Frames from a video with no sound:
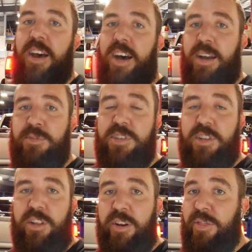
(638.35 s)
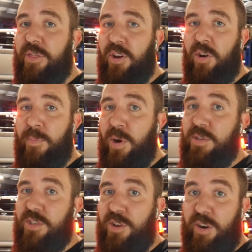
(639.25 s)
I'm just clearing
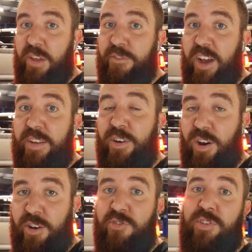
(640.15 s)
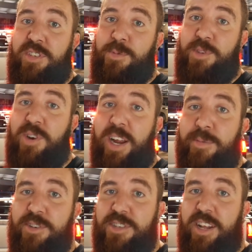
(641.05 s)
almost 3,500
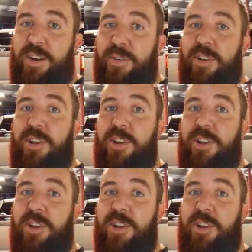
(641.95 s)
subscribers now,